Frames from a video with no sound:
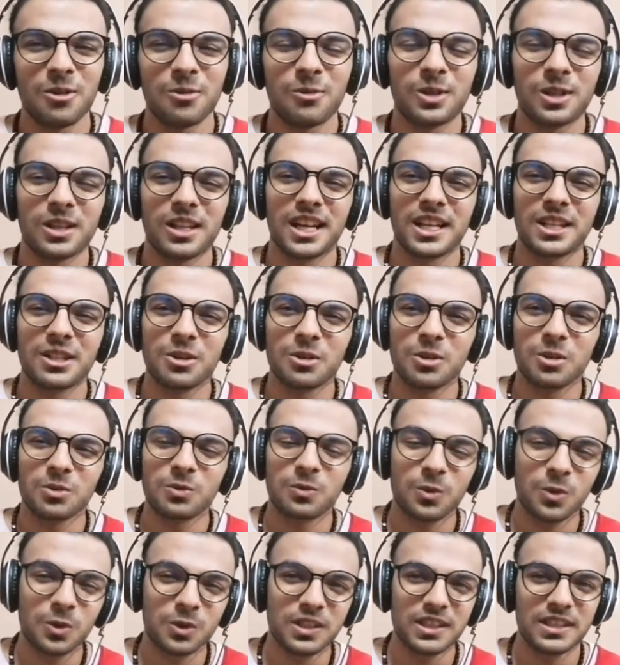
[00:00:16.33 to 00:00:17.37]
Well, I know
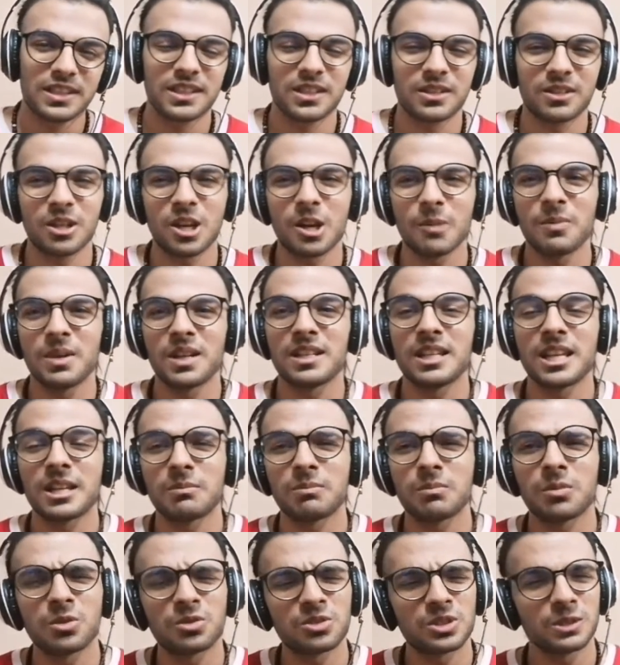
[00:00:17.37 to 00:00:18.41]
food is a topic that
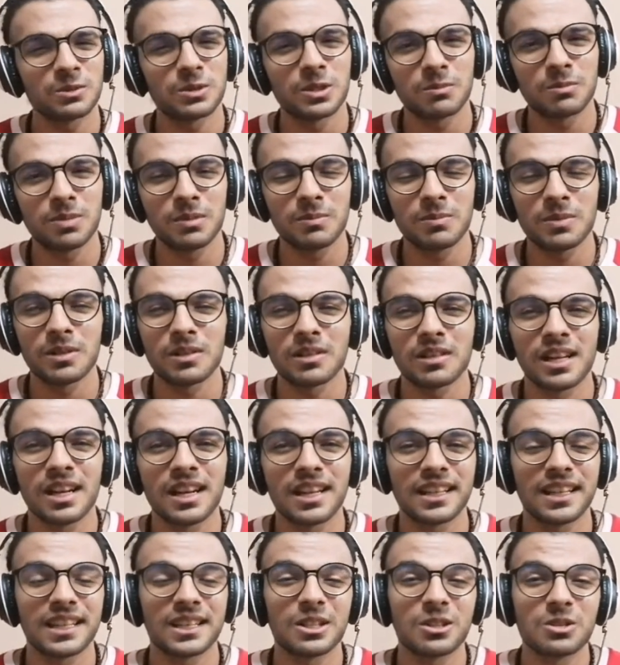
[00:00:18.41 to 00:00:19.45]
most of the people
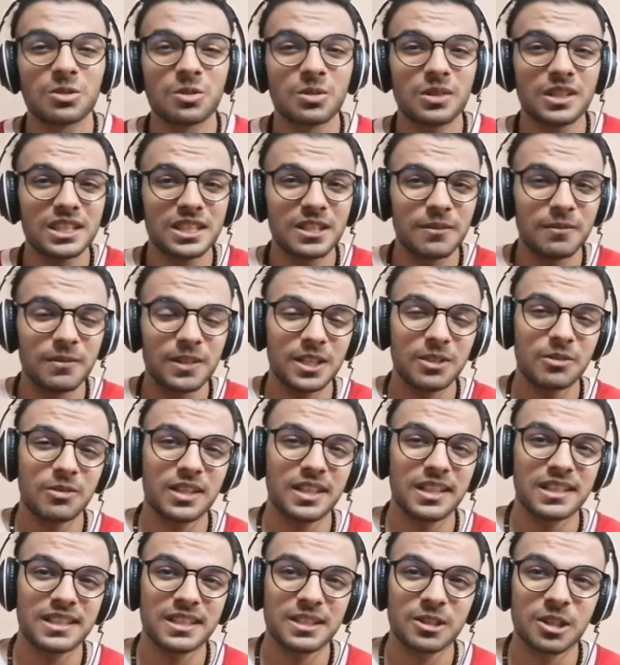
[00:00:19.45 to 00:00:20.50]
like, and also it's a very
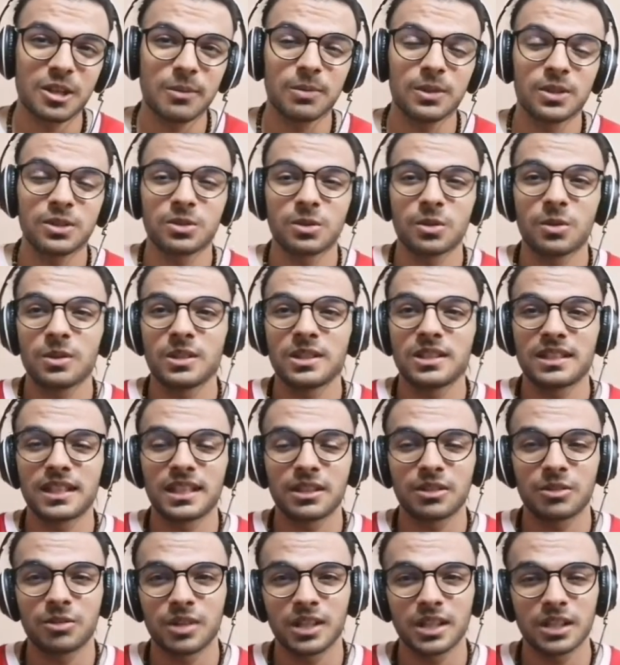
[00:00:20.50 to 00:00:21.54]
easy topic, so it's
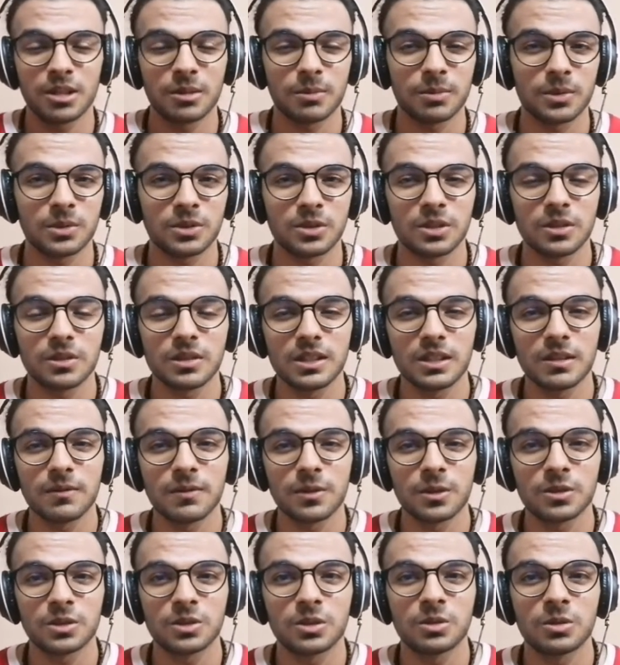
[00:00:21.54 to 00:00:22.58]
a great opportunity
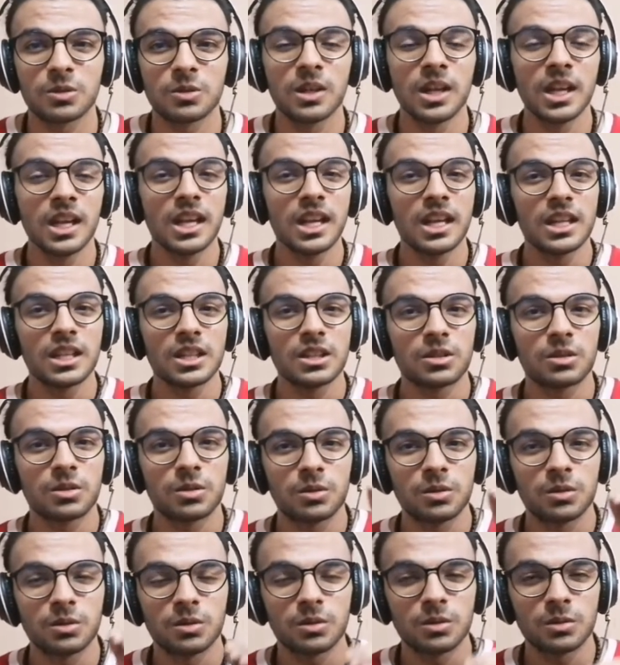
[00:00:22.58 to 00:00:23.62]
for you
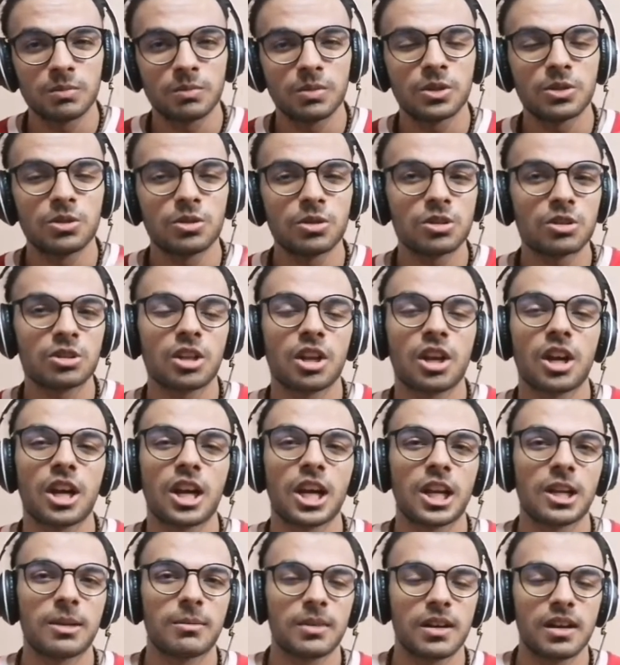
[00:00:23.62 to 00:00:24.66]
to put your
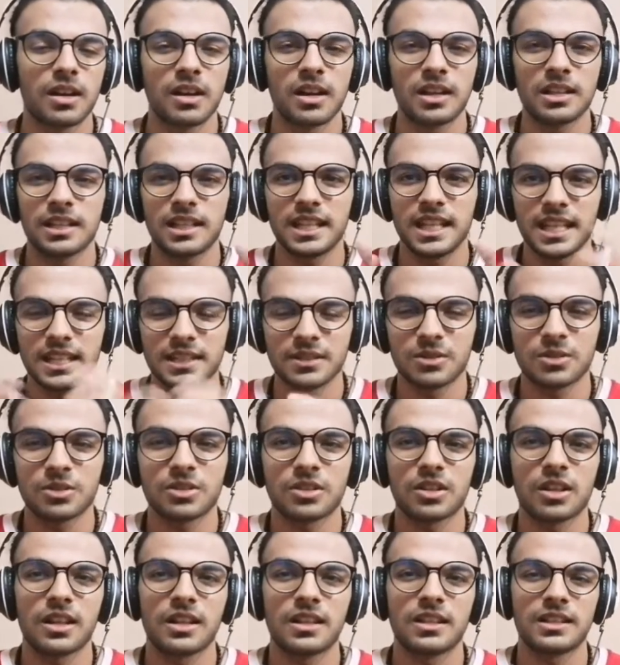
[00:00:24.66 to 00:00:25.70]
time on
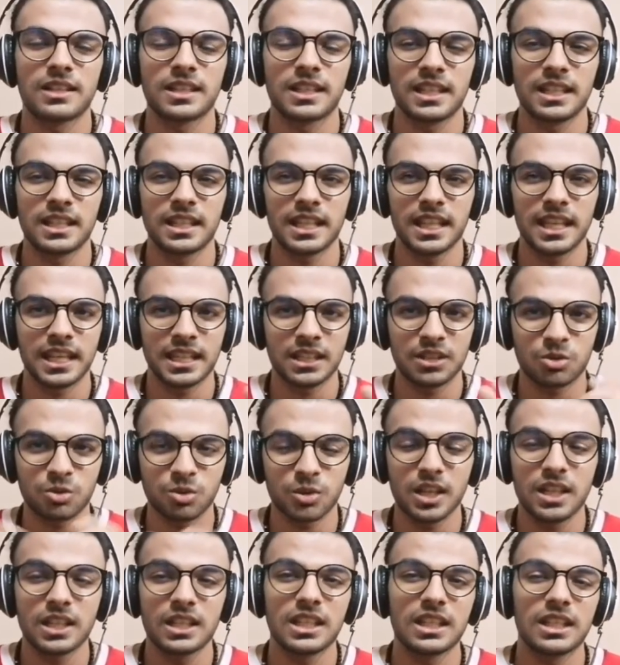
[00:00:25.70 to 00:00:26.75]
exercising and
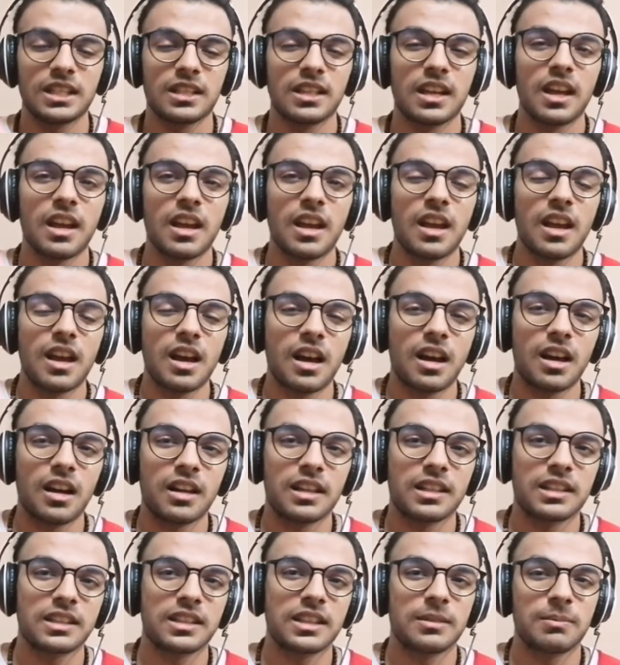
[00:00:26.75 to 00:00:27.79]
training
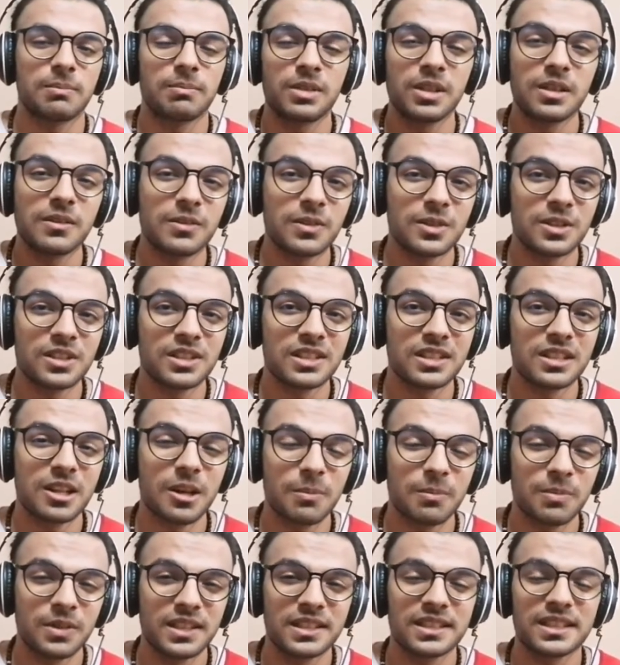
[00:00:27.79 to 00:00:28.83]
on the previous
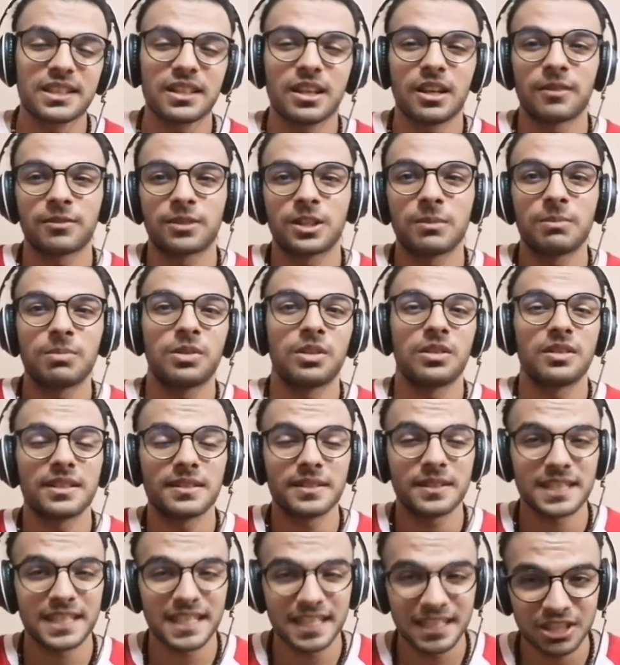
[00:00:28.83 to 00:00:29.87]
topics of the
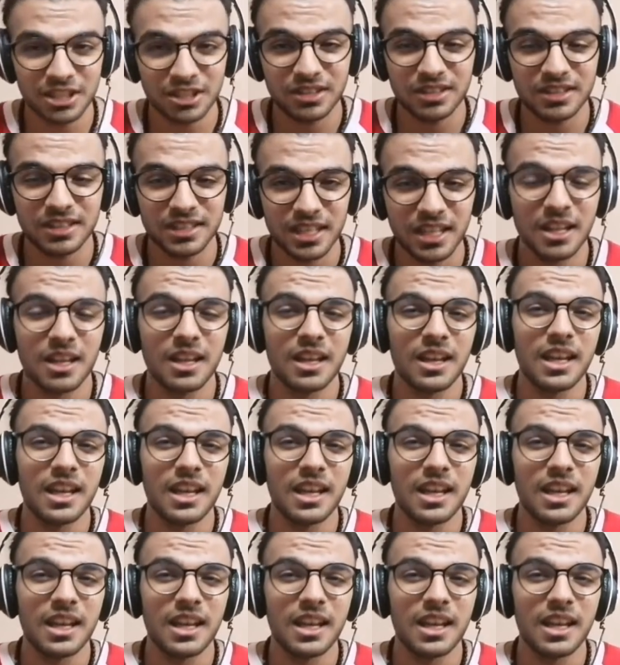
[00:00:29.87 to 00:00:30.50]
previous sessions,